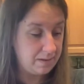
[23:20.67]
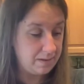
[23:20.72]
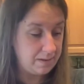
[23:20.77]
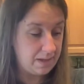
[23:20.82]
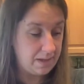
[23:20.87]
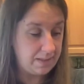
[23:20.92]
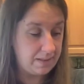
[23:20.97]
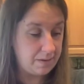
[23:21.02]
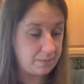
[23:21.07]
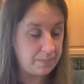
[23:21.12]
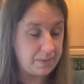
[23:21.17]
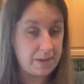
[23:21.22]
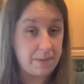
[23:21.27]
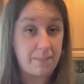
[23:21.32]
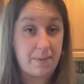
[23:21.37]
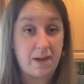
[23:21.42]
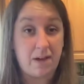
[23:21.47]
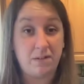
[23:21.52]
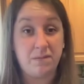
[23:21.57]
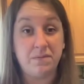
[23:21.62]
and they'll be
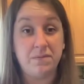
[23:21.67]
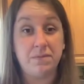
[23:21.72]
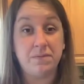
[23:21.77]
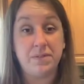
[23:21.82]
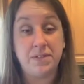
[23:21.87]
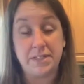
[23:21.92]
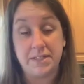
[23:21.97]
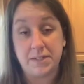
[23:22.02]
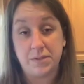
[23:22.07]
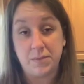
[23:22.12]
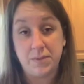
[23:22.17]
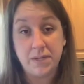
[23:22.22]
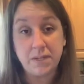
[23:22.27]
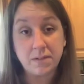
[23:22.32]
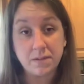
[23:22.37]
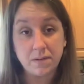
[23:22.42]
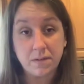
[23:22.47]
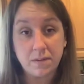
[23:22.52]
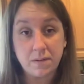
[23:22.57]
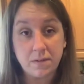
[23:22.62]
about 6
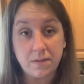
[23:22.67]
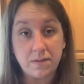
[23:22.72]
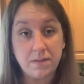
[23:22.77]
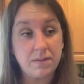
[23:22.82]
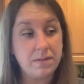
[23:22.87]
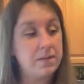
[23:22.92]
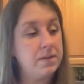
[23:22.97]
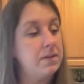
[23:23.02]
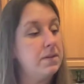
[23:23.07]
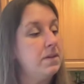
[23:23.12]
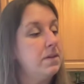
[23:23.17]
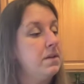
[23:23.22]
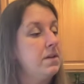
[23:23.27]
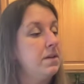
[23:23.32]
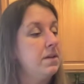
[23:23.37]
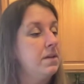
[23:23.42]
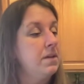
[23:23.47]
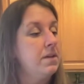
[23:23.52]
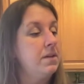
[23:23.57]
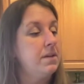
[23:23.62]
weeks old,
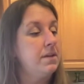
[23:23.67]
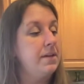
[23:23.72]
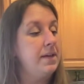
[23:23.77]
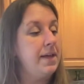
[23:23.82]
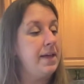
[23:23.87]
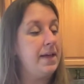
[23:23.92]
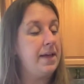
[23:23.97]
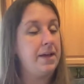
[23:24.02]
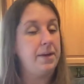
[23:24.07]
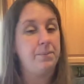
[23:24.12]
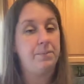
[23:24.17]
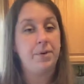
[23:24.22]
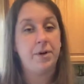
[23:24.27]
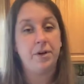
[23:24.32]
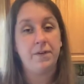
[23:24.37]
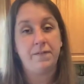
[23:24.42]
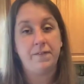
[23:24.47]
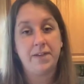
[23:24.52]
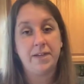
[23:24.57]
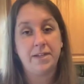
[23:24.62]
and
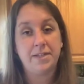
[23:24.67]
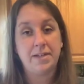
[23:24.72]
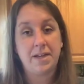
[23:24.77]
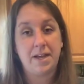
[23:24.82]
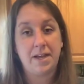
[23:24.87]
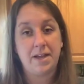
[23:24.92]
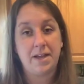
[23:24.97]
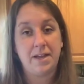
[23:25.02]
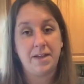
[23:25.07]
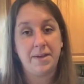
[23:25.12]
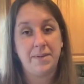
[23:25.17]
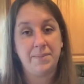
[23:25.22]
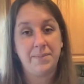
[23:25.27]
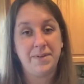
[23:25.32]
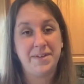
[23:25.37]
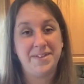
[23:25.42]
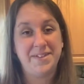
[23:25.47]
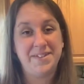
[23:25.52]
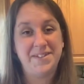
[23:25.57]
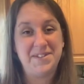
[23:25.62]
perfect time
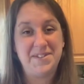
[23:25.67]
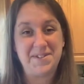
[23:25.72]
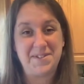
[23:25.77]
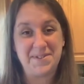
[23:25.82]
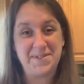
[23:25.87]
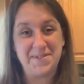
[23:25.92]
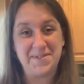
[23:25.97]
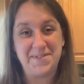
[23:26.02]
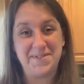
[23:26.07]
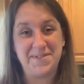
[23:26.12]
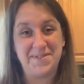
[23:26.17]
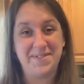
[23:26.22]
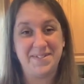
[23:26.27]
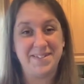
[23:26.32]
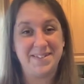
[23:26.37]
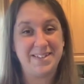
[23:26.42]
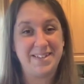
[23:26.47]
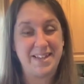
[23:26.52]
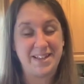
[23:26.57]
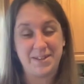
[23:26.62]
to
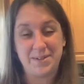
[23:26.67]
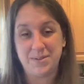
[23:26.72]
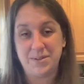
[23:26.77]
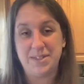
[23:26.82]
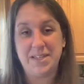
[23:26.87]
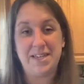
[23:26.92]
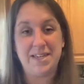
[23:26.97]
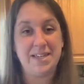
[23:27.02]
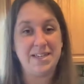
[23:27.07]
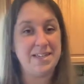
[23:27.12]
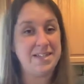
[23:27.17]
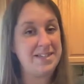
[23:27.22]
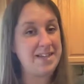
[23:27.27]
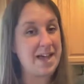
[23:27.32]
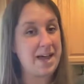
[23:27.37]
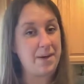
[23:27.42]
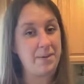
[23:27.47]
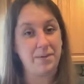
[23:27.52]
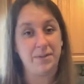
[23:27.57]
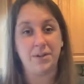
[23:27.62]
get those kids
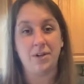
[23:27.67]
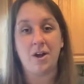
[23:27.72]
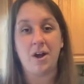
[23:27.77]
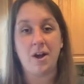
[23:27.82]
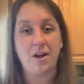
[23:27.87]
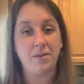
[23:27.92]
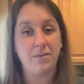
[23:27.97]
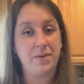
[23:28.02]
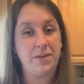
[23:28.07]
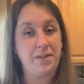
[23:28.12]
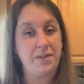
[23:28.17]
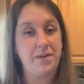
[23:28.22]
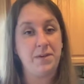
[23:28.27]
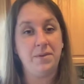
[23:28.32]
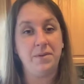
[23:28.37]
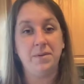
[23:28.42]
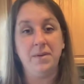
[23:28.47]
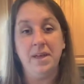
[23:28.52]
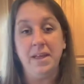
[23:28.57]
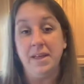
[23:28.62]
out in the garden with
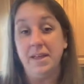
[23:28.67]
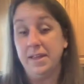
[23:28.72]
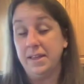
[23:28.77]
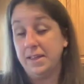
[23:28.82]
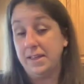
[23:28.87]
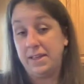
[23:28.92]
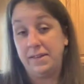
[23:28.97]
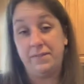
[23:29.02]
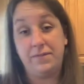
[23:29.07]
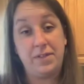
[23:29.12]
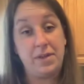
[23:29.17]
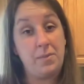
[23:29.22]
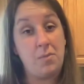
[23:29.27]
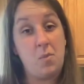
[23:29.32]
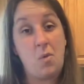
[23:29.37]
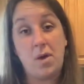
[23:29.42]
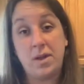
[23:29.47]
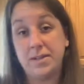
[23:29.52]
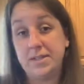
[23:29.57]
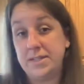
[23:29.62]
you. Give them
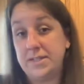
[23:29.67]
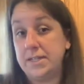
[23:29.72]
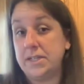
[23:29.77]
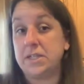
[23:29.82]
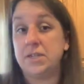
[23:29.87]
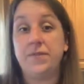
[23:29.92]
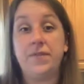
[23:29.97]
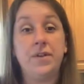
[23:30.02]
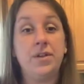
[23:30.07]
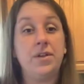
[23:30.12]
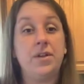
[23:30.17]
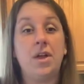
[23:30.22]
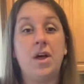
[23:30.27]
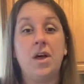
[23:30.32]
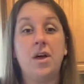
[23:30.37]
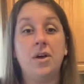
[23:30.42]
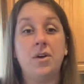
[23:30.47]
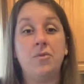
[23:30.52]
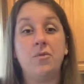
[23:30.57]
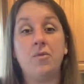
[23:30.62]
one 6-foot
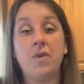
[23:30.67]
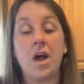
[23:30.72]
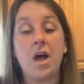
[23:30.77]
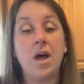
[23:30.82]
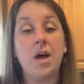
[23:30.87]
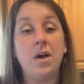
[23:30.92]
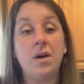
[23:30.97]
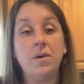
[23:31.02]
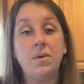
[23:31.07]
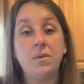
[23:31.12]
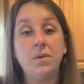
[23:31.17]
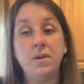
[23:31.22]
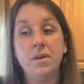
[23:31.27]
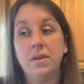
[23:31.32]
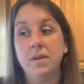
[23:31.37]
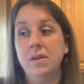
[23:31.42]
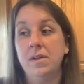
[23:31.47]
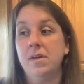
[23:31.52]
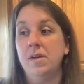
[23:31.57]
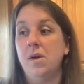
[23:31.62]
long row,
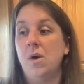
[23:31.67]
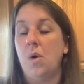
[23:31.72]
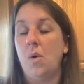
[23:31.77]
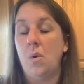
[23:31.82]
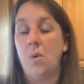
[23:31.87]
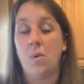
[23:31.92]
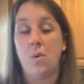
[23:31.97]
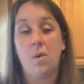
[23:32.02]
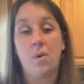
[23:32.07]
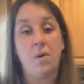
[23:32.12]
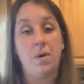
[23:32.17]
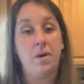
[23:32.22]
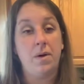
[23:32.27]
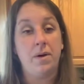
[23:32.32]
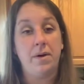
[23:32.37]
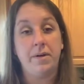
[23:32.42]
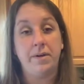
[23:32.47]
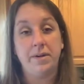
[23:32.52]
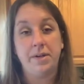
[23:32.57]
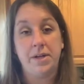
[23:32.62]

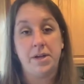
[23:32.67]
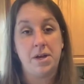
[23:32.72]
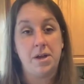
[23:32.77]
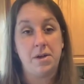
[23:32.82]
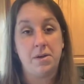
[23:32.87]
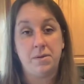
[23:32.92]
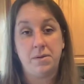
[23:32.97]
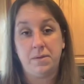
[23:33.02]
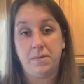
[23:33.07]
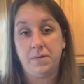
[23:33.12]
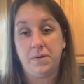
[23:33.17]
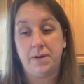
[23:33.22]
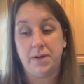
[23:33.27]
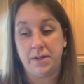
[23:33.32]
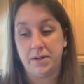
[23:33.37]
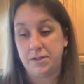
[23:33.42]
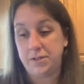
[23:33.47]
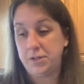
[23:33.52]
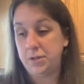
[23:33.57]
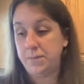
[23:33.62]
or
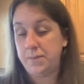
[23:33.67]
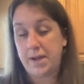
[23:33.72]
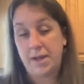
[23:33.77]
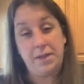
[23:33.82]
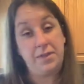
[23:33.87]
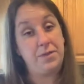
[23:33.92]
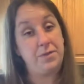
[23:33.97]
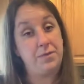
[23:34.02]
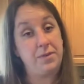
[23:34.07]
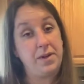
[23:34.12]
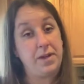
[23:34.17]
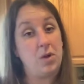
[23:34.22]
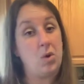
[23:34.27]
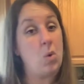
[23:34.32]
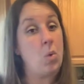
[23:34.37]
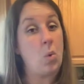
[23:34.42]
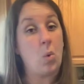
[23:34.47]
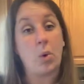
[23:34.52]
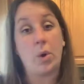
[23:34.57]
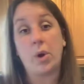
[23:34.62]
a 2x3
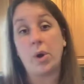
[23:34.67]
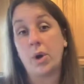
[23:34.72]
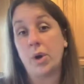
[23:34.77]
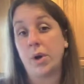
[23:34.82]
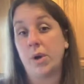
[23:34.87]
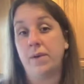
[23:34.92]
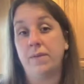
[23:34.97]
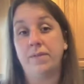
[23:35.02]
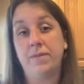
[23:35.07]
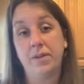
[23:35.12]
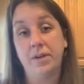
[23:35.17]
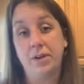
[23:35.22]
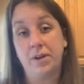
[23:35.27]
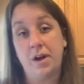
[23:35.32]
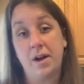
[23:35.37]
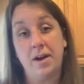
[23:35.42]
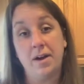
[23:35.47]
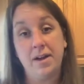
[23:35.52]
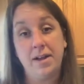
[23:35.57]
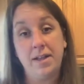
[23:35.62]
corner of the
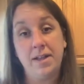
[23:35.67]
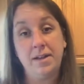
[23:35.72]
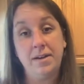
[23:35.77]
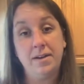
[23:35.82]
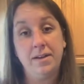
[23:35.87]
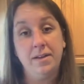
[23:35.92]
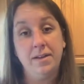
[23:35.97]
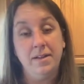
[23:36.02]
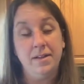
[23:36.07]
garden.